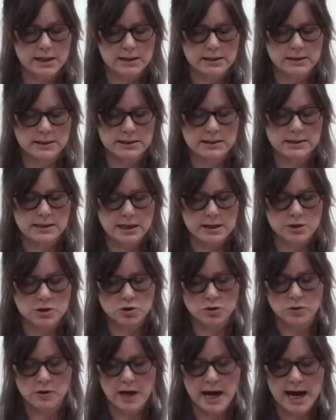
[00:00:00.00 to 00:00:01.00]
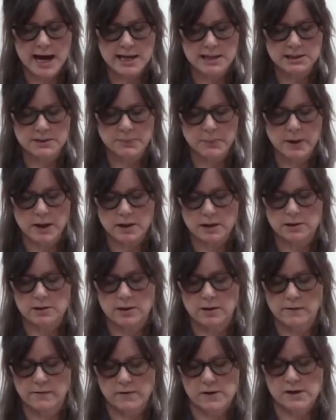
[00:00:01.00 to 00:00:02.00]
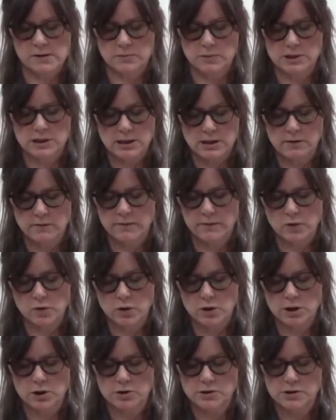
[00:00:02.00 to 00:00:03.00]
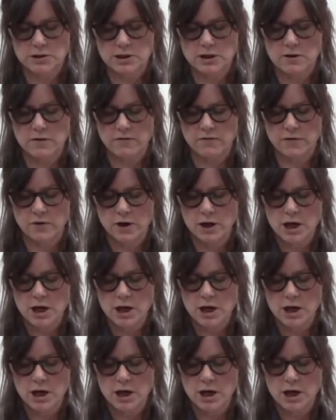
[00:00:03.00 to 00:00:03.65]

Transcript: an essential aspect of himself or herself,